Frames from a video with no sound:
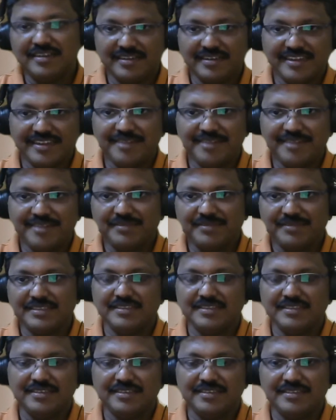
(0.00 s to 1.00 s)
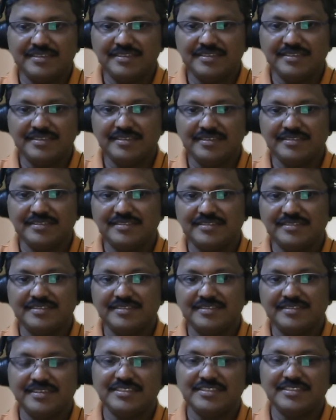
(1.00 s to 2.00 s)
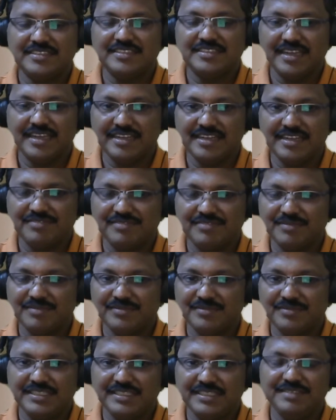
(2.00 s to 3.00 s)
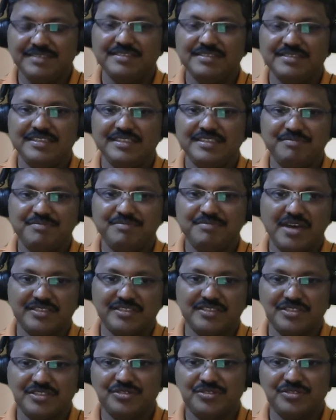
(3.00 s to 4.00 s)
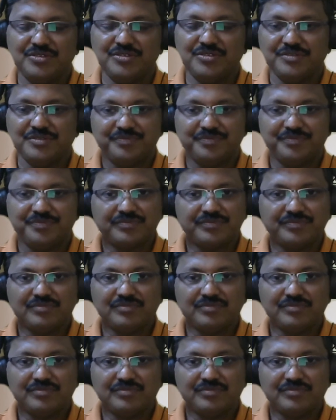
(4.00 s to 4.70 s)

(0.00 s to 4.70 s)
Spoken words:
adapt a certain style from the past shows.